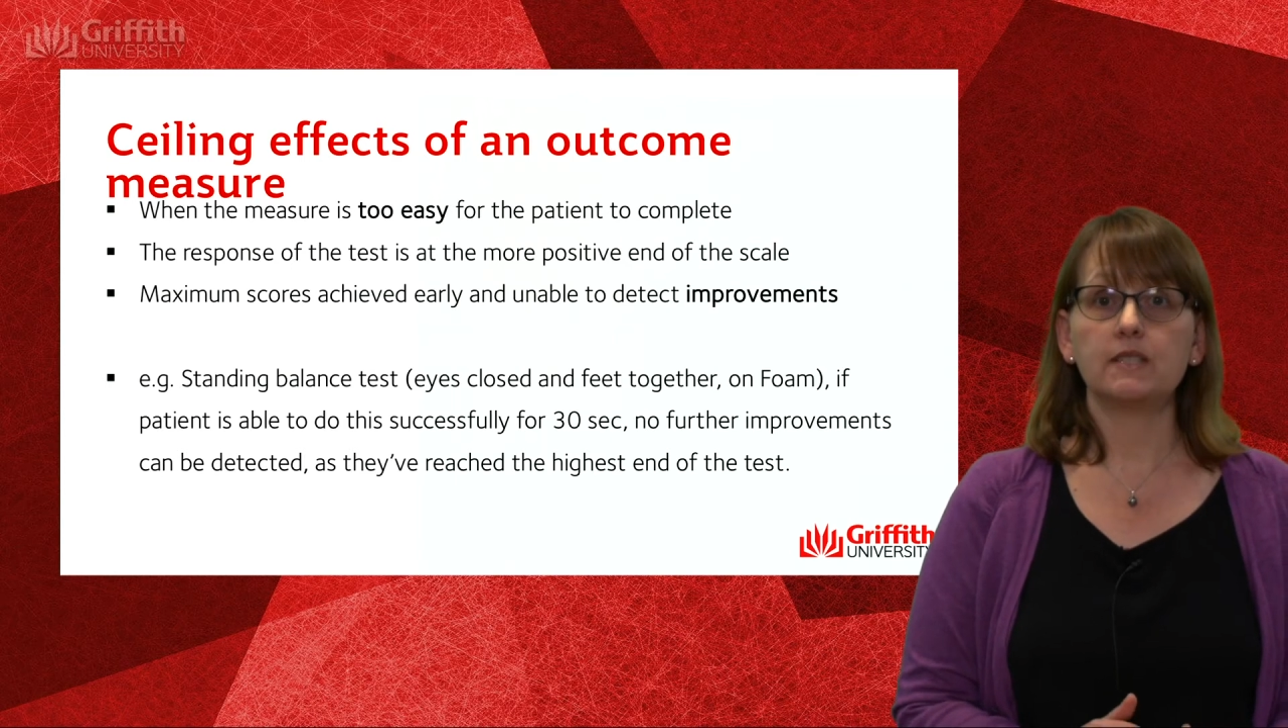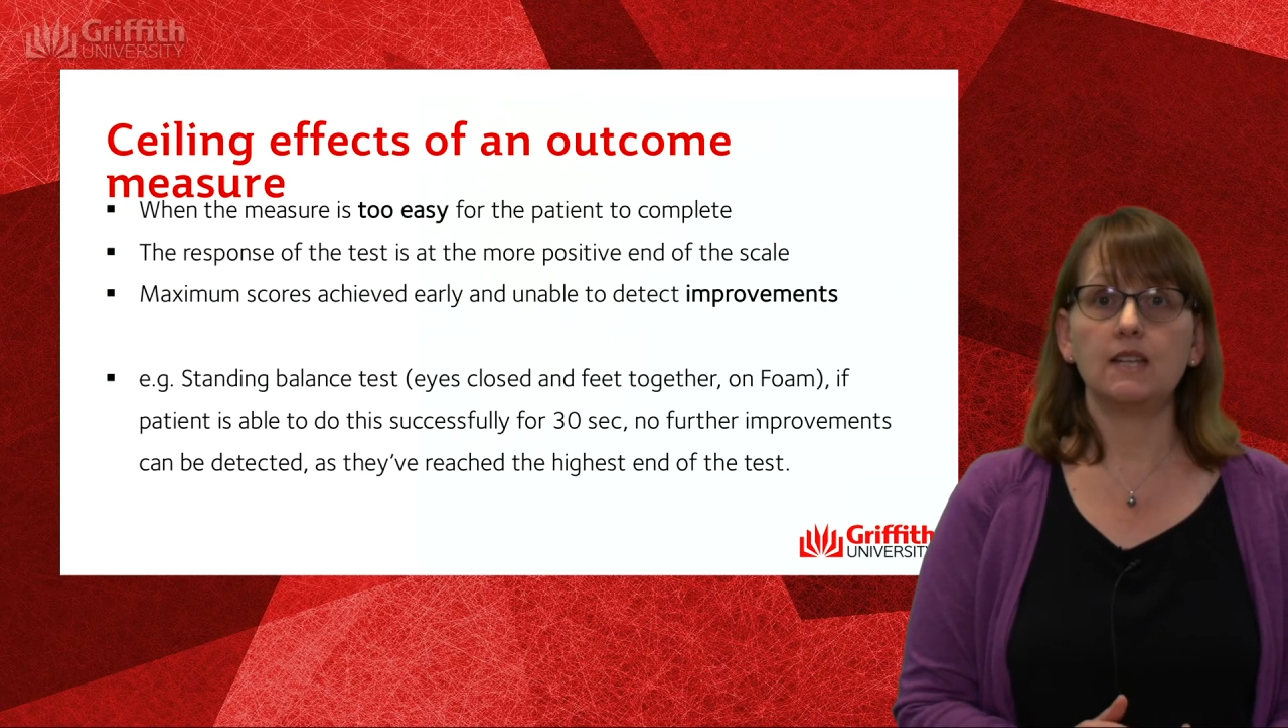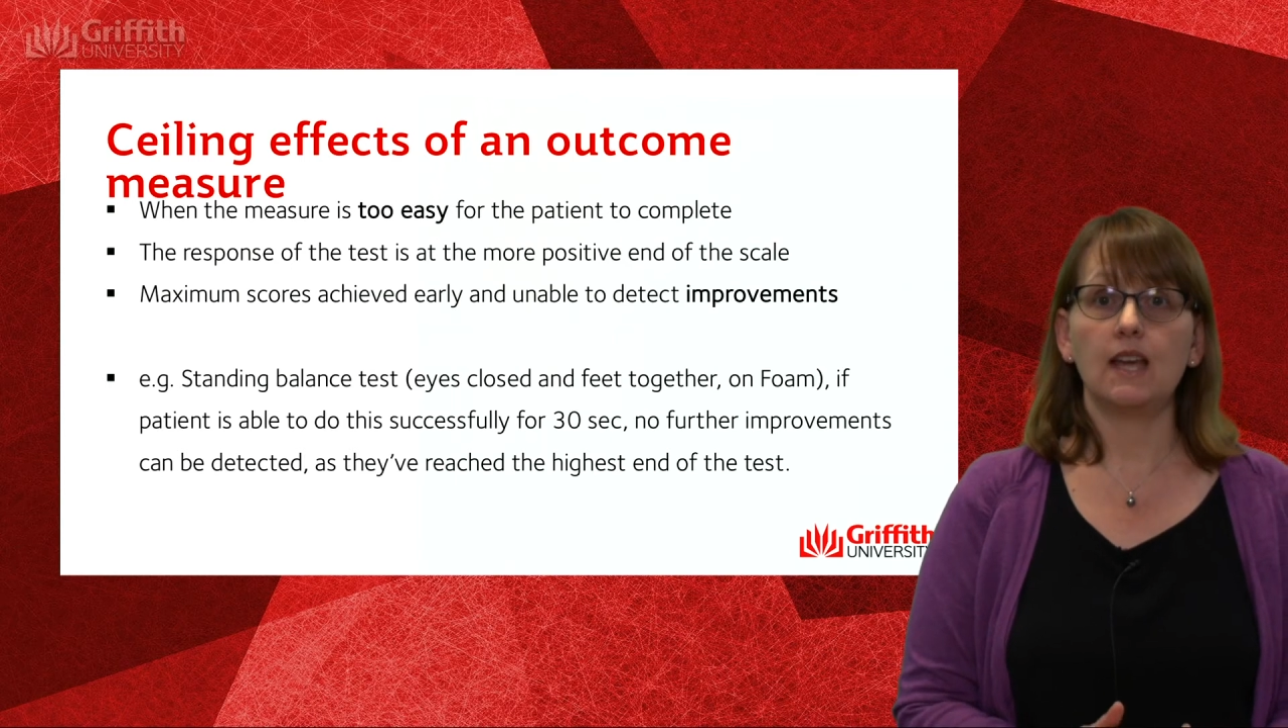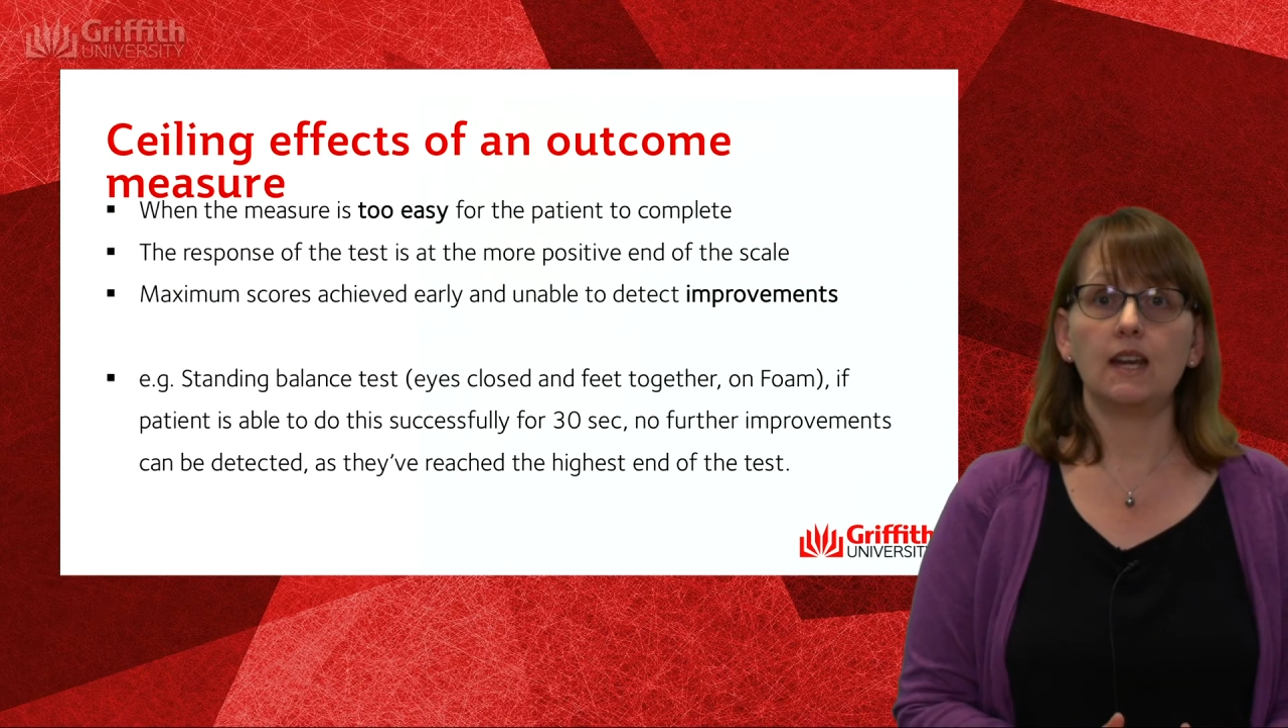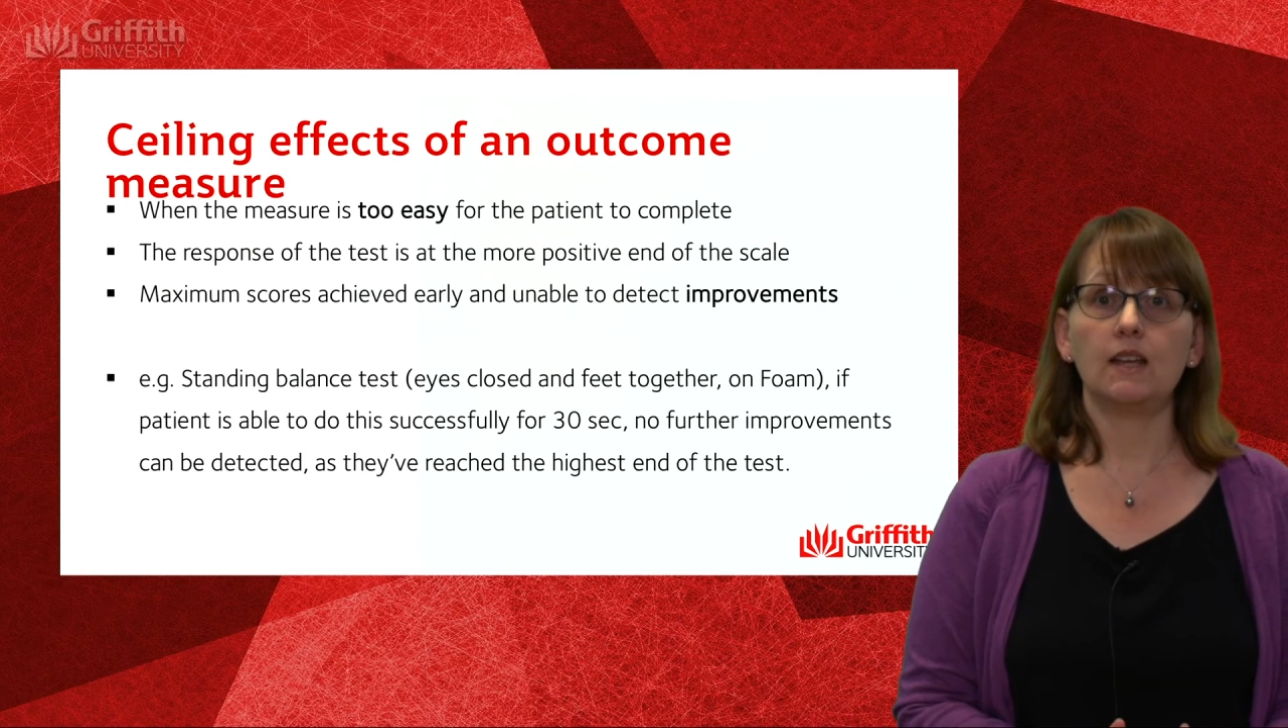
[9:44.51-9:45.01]

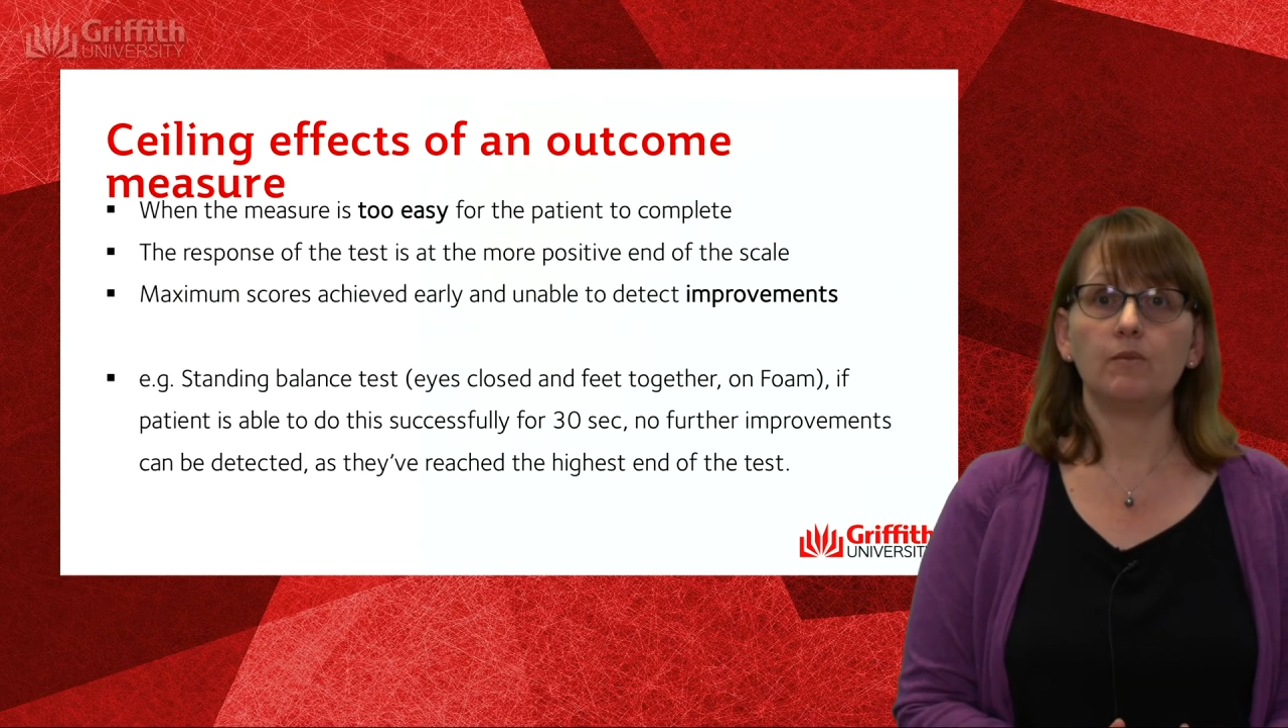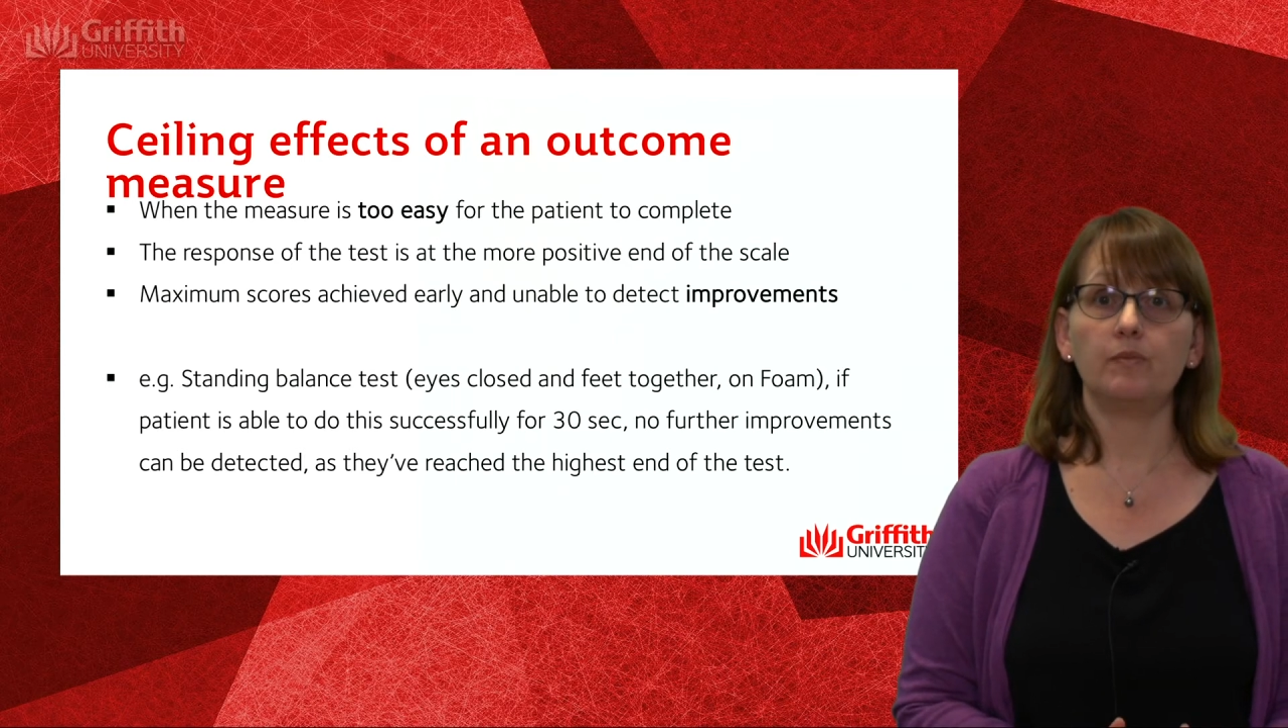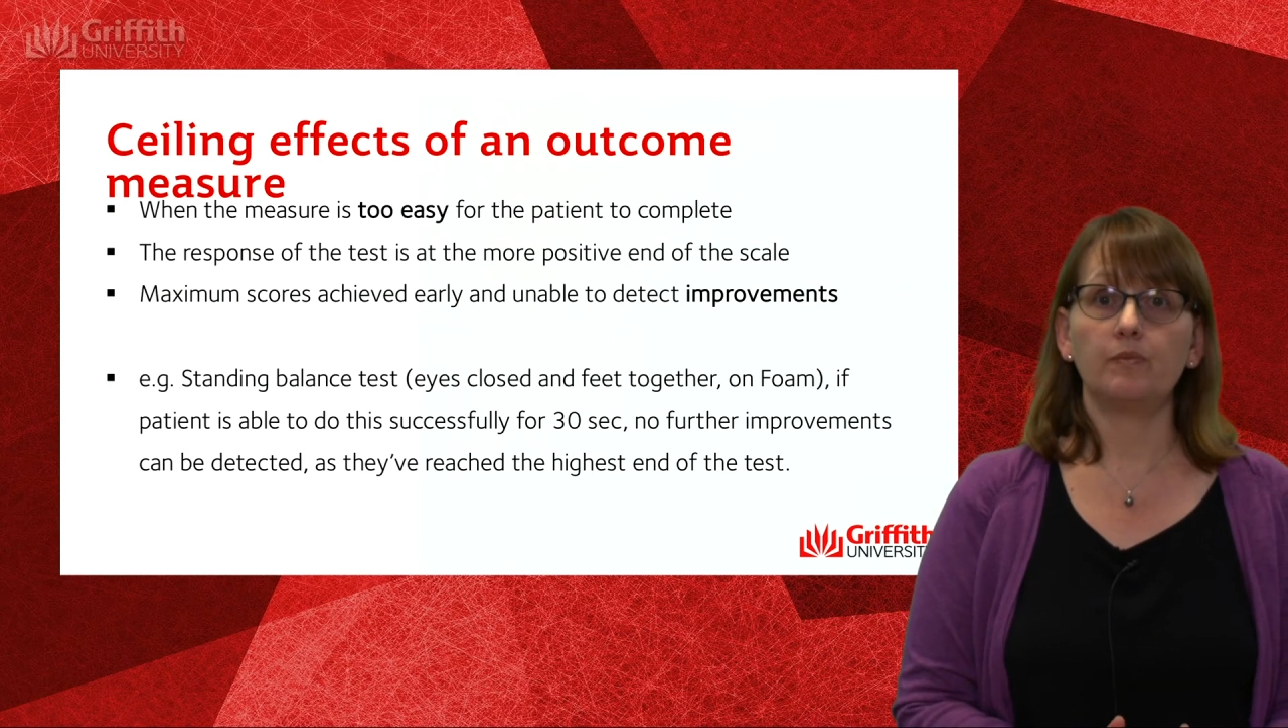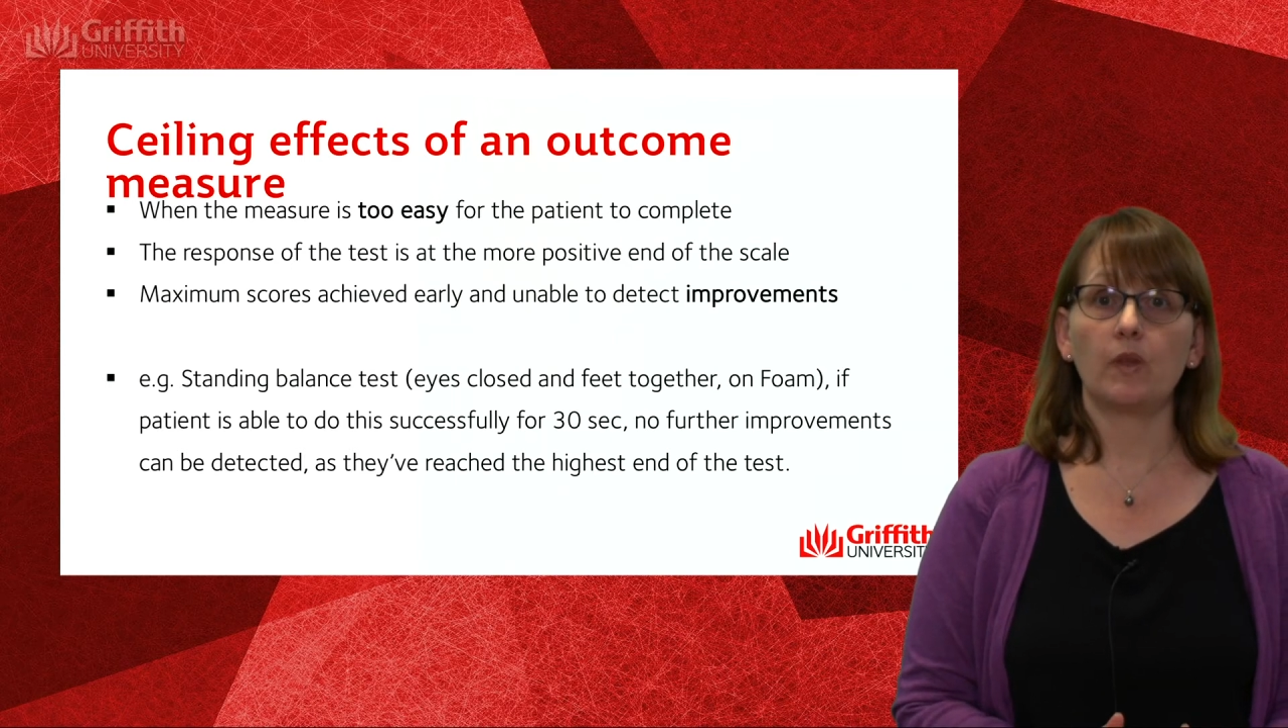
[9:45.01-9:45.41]
standing